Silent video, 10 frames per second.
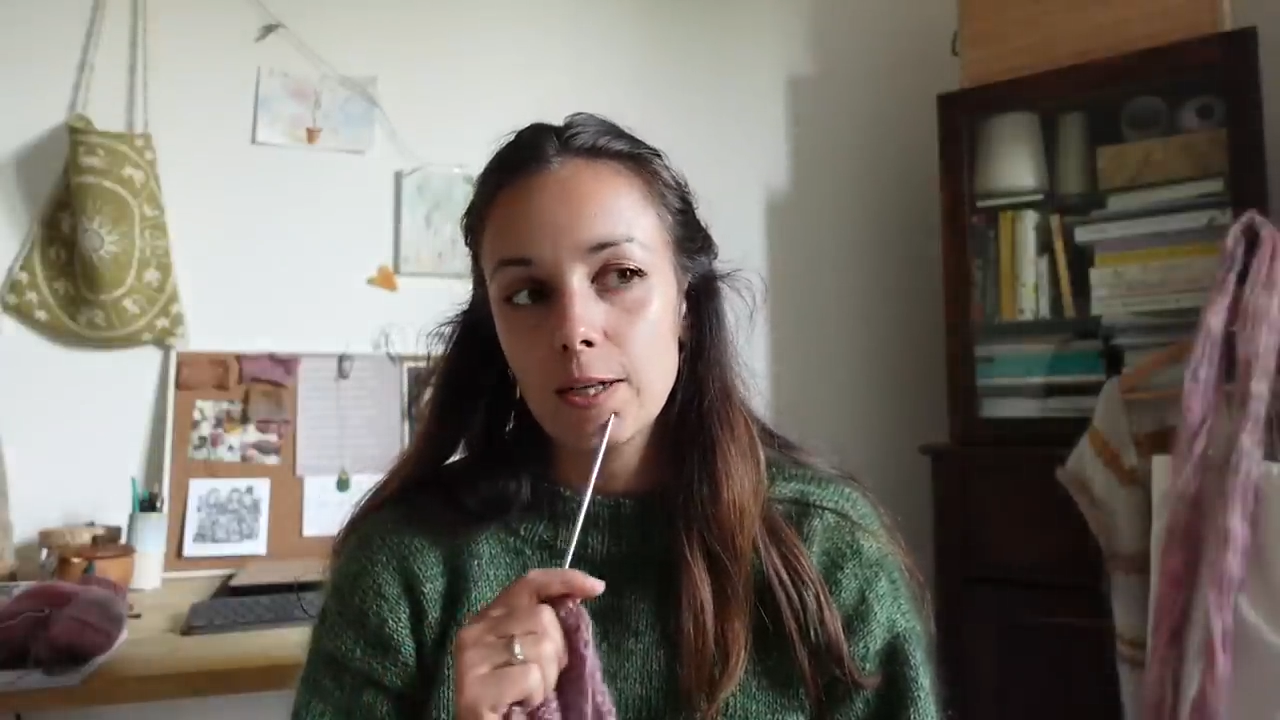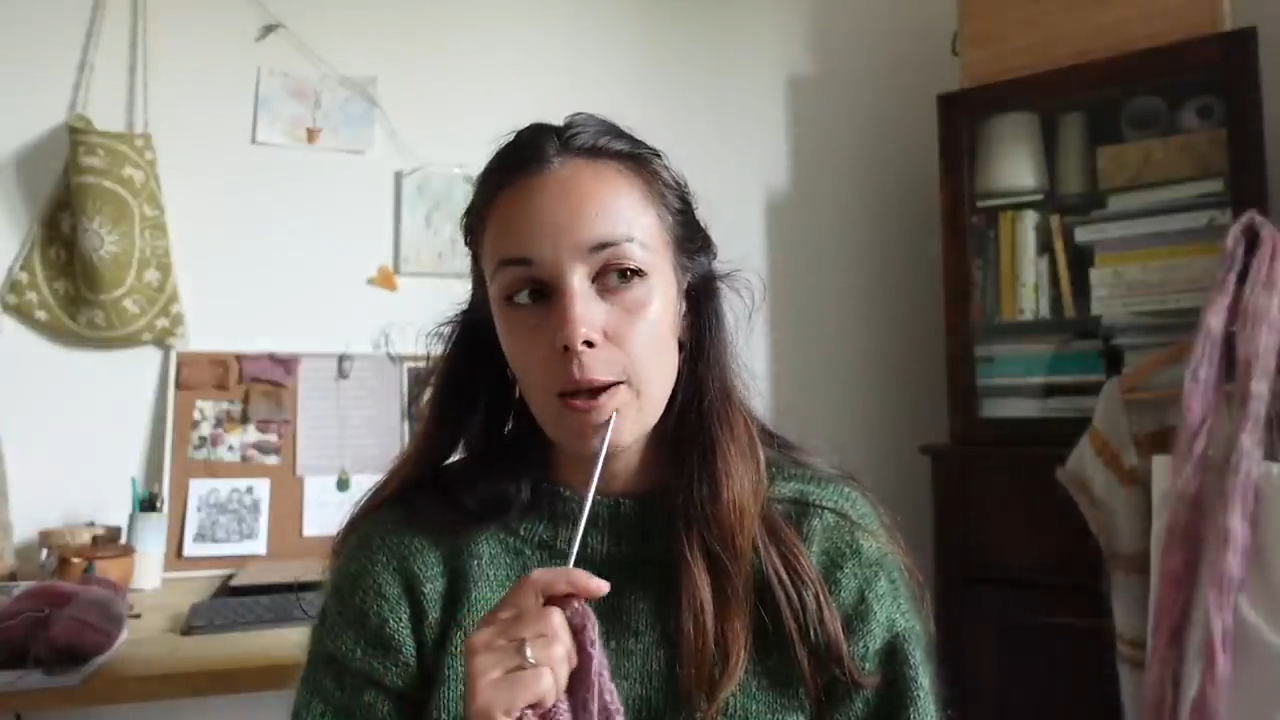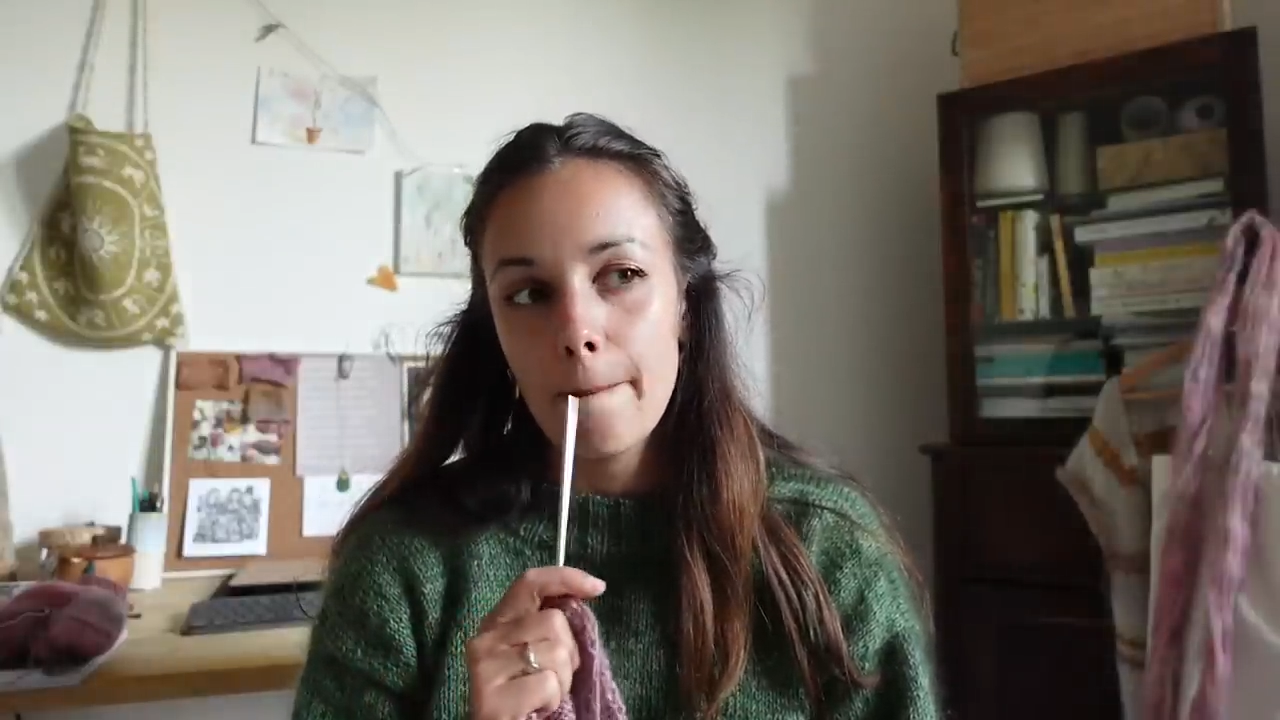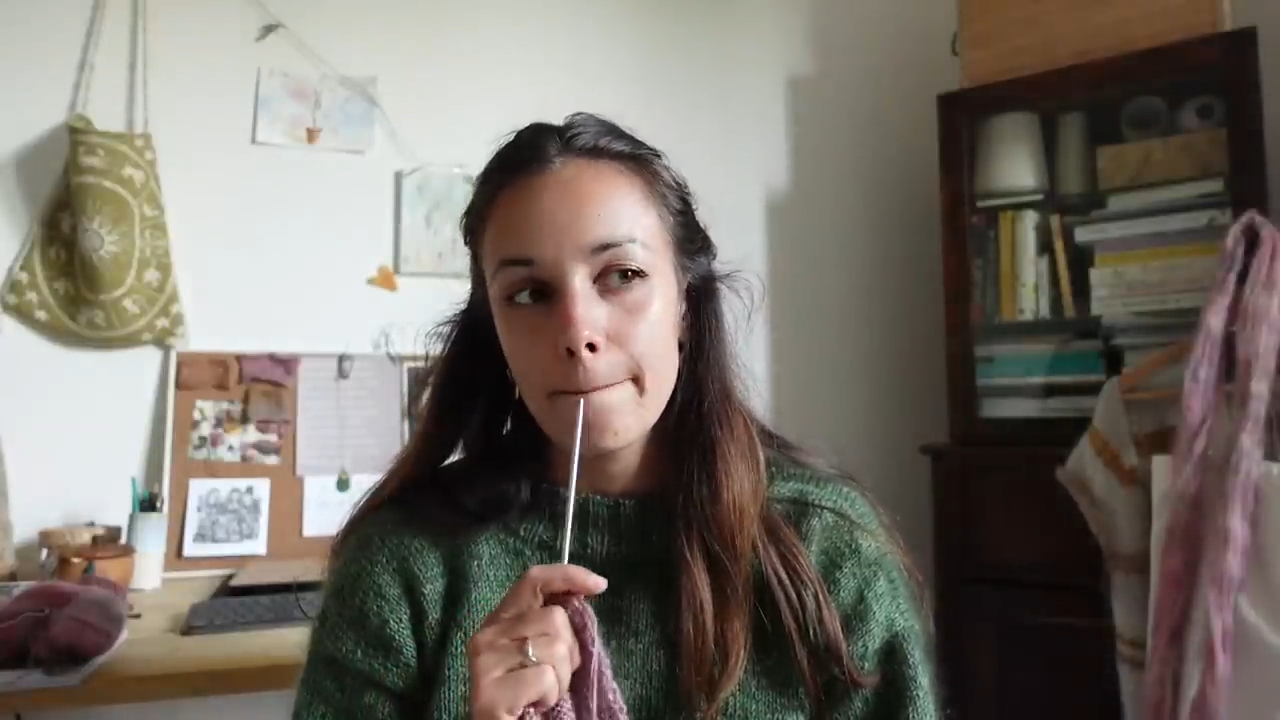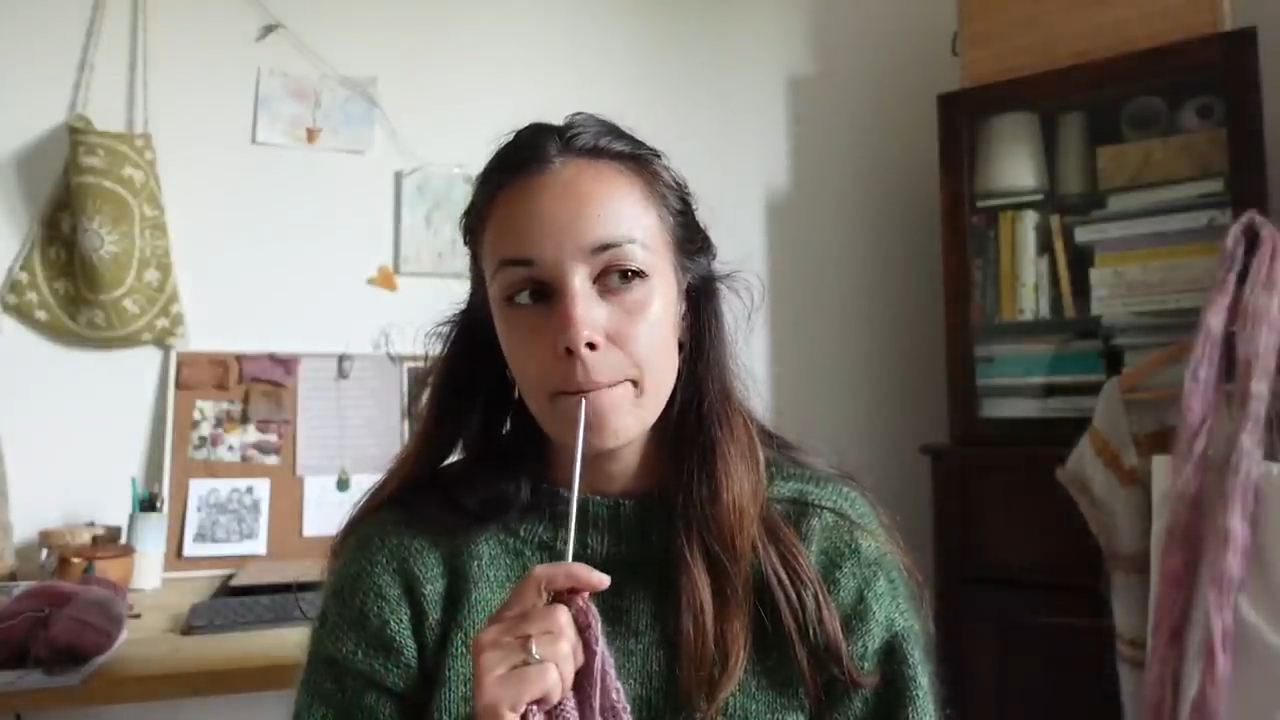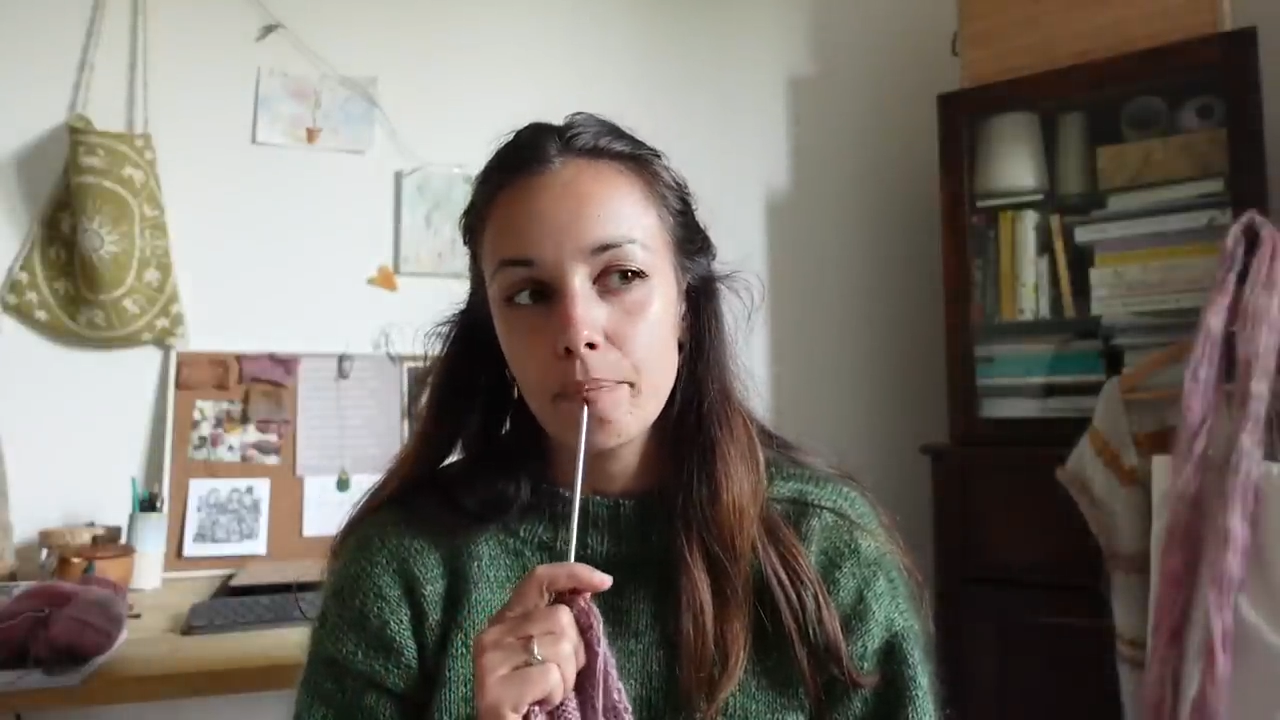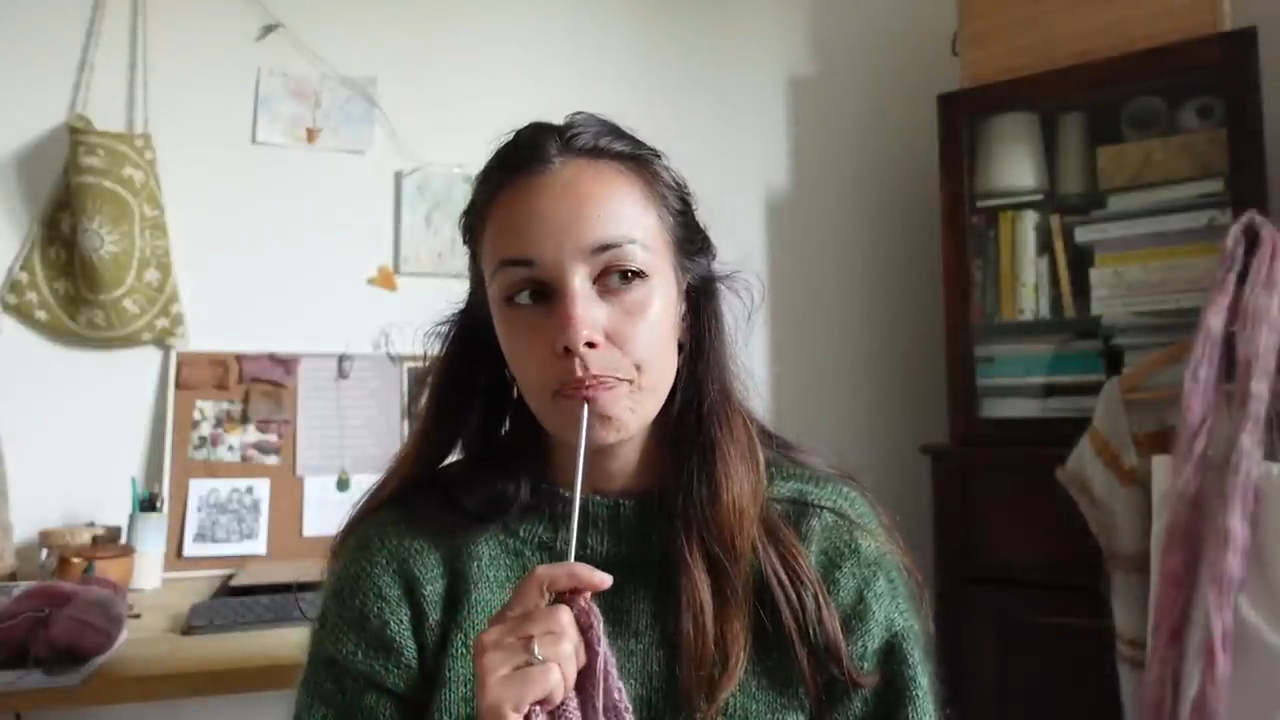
um,